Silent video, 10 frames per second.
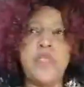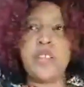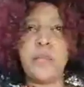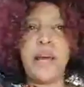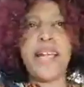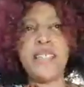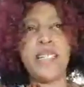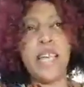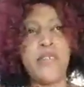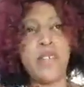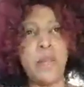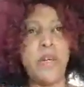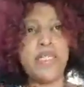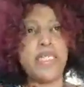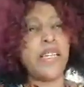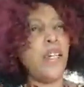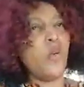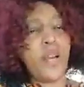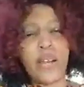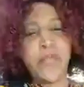reminding everybody,
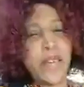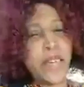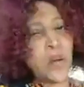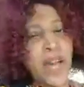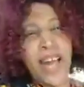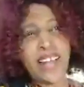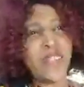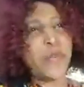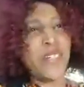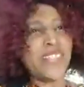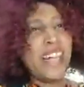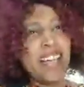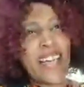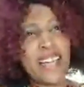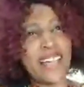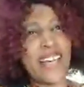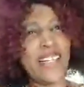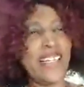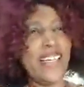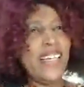wherever you are, sponsor a young
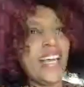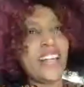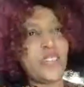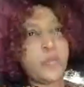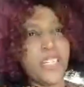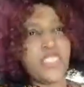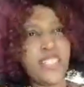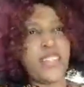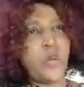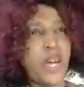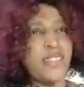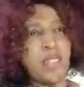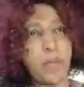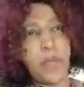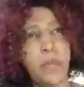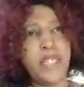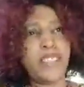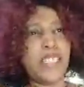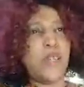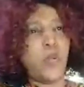girl, especially the ones in
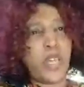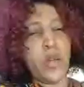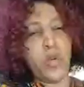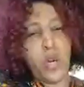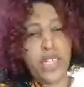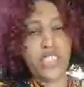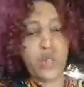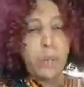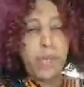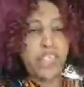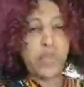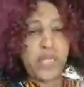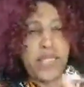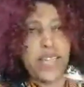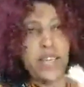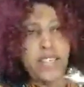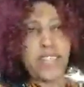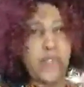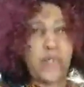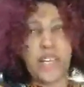puberty. We want to make sure they are not
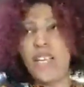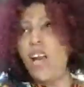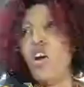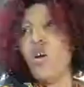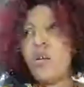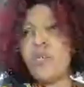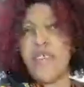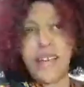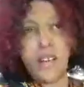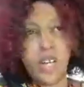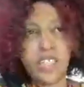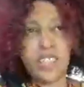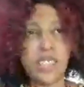suffering or they are not